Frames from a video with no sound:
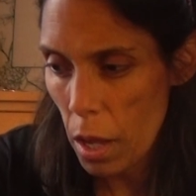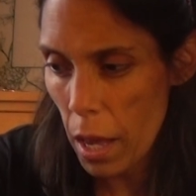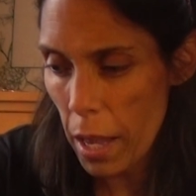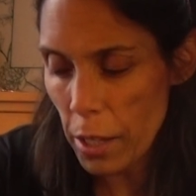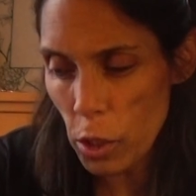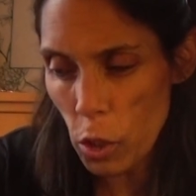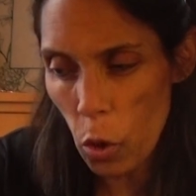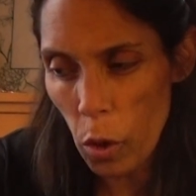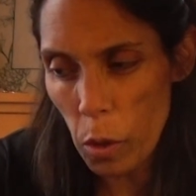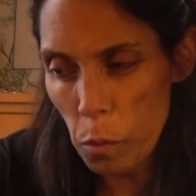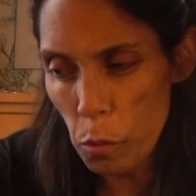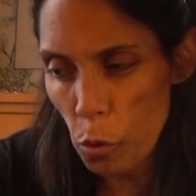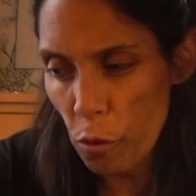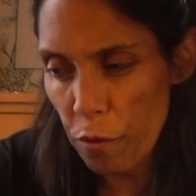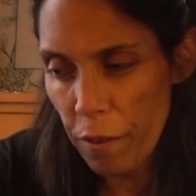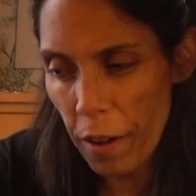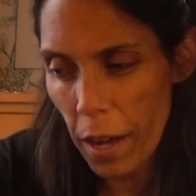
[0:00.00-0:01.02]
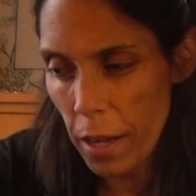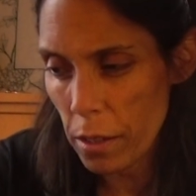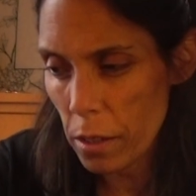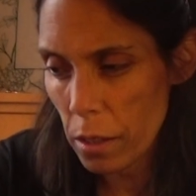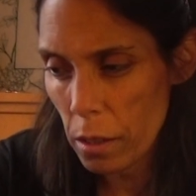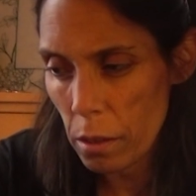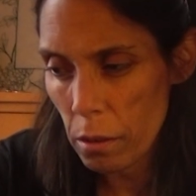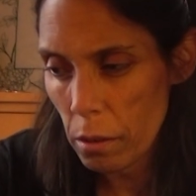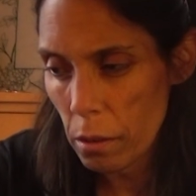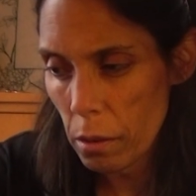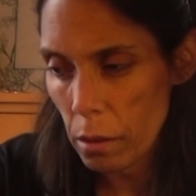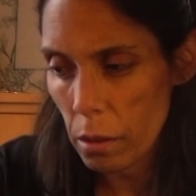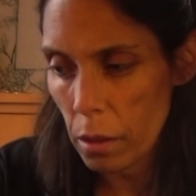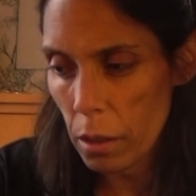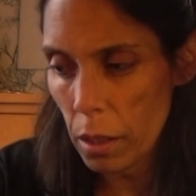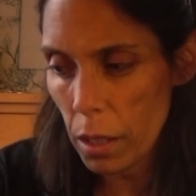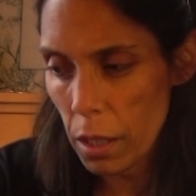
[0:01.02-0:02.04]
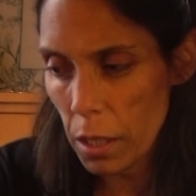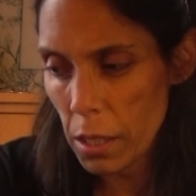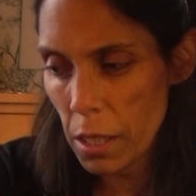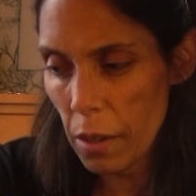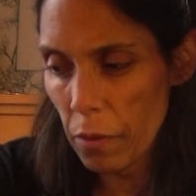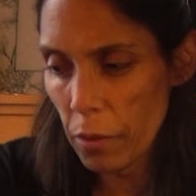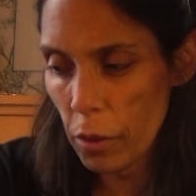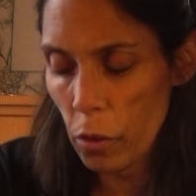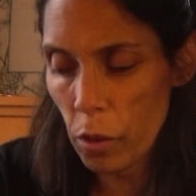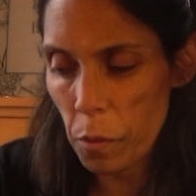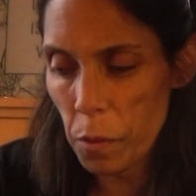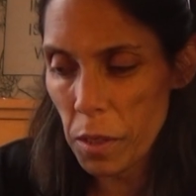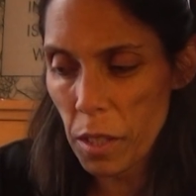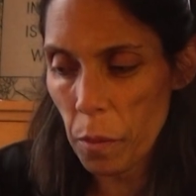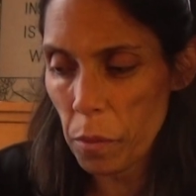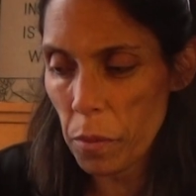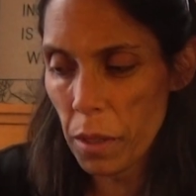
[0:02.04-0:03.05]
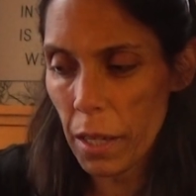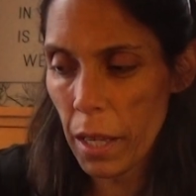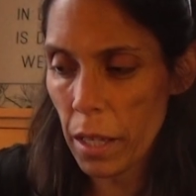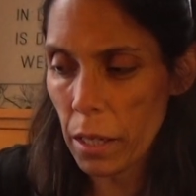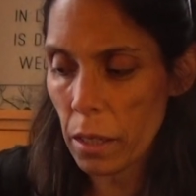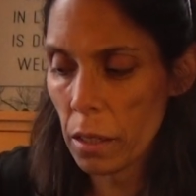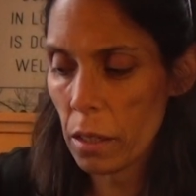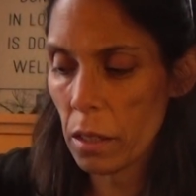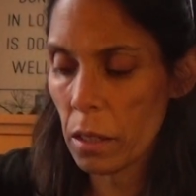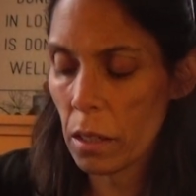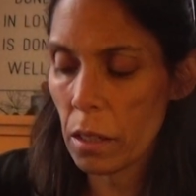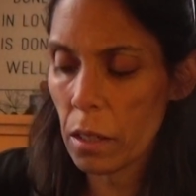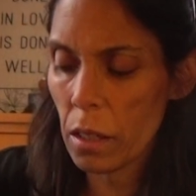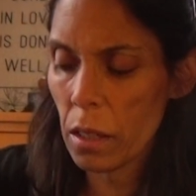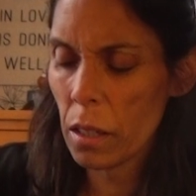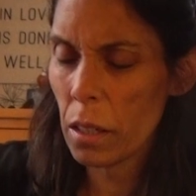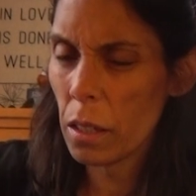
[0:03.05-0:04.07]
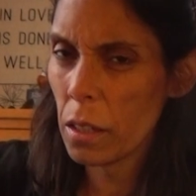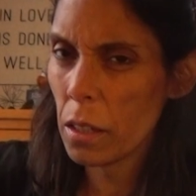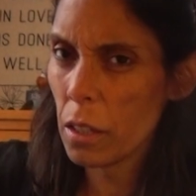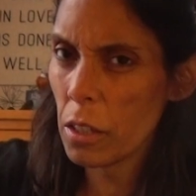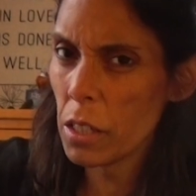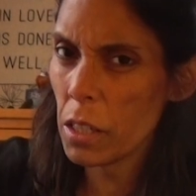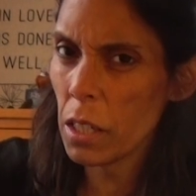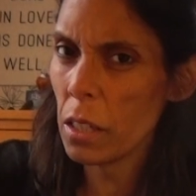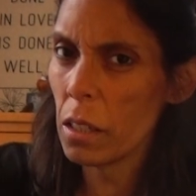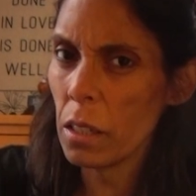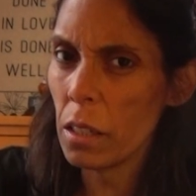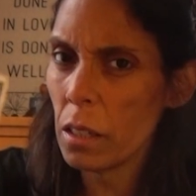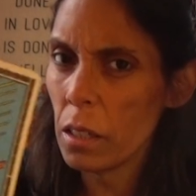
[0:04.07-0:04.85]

And it's going to move fast. It's definitely going to be something that doesn't,